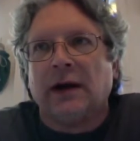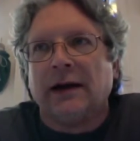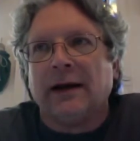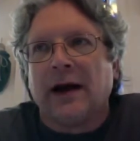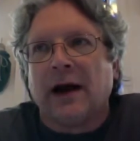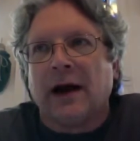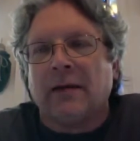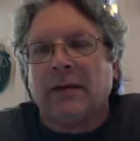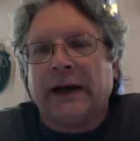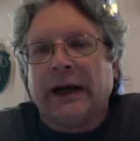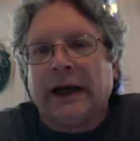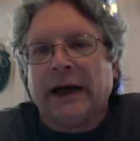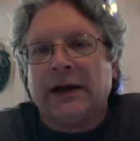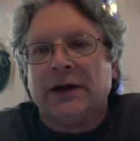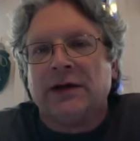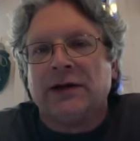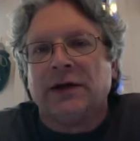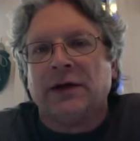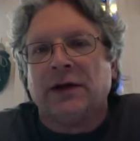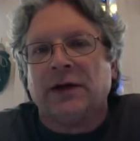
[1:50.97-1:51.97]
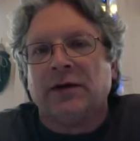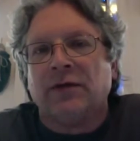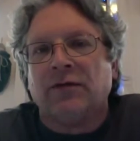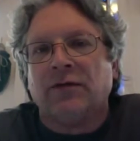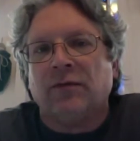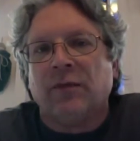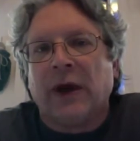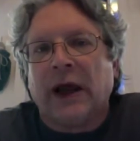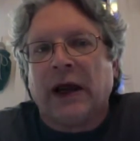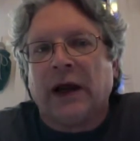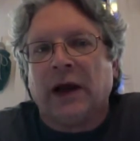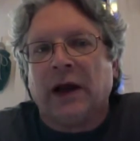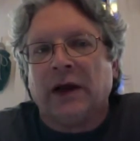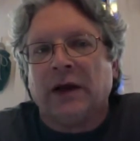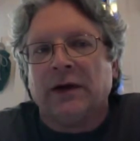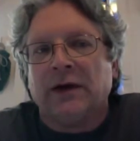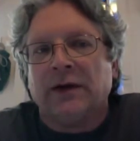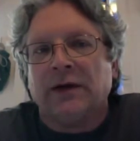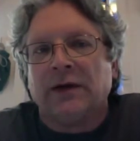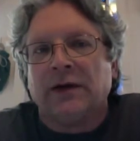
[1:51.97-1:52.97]
domination of
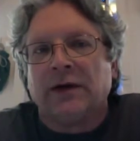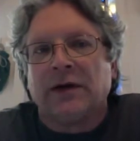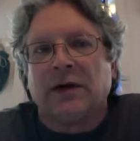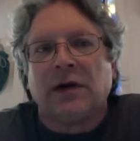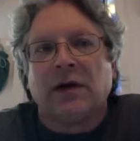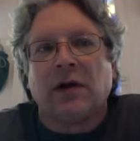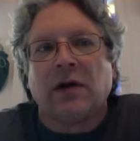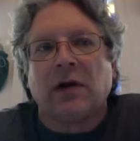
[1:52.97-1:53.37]
male under